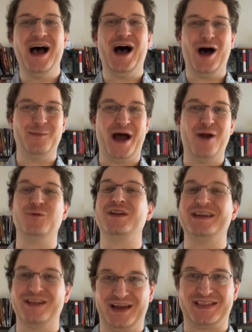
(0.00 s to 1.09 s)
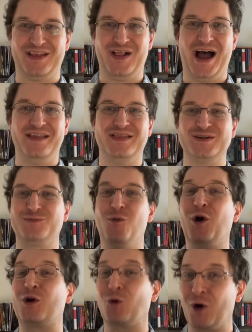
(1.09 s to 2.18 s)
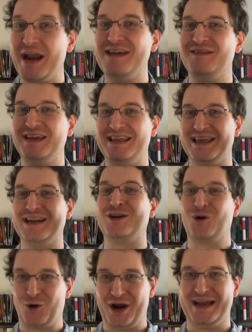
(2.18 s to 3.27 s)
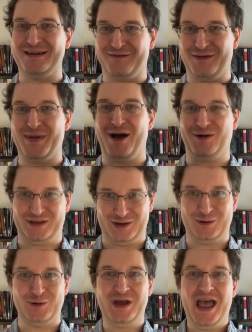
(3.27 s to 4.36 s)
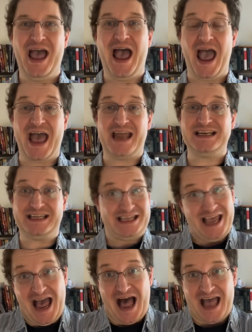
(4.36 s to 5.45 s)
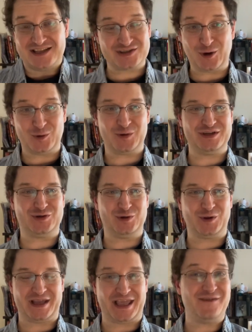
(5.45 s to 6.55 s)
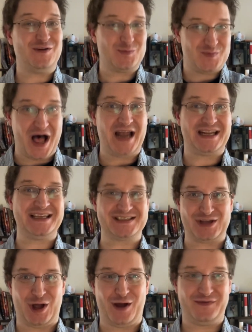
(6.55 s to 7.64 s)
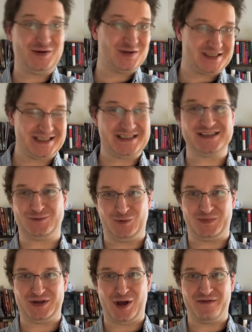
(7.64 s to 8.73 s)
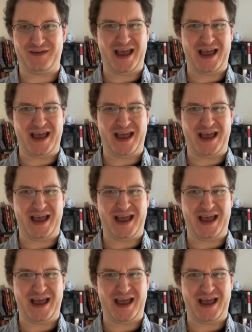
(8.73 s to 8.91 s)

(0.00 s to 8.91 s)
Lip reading: I really like the line, there's more gravy than grave about you. And yeah, it's totally true. Like, if your body is off, your senses will be off.